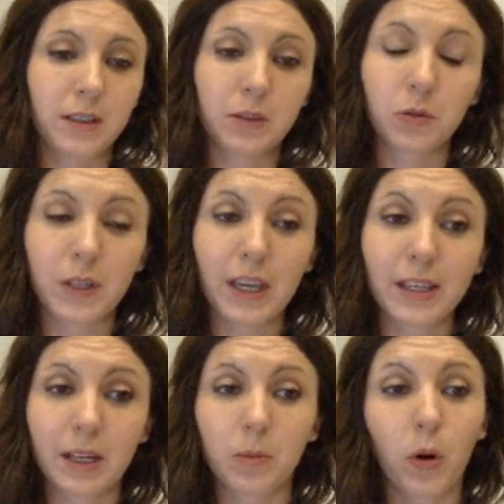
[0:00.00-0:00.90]
today
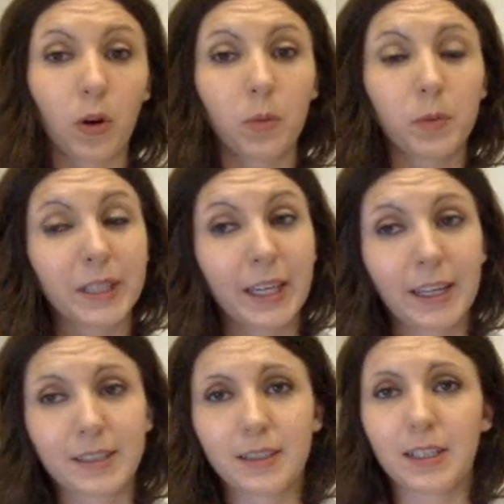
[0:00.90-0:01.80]
they're more
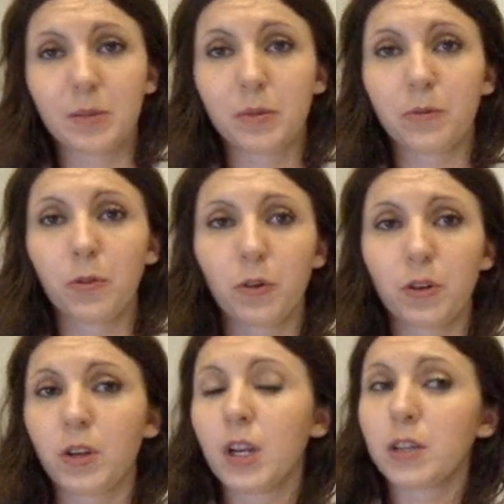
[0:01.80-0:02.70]
complicated than before.